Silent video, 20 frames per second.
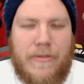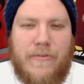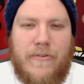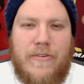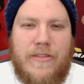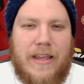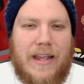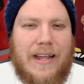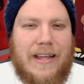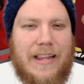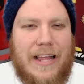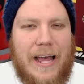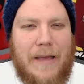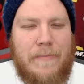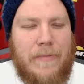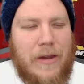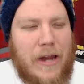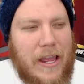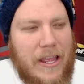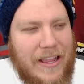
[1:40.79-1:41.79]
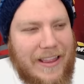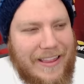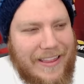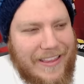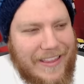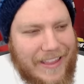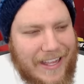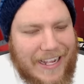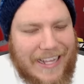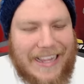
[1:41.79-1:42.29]
through the club, you know,
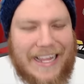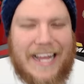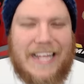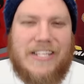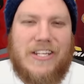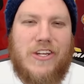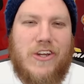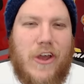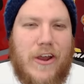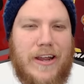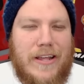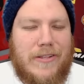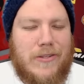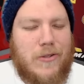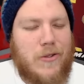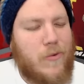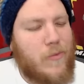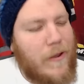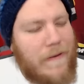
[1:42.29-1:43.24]
the class of 92.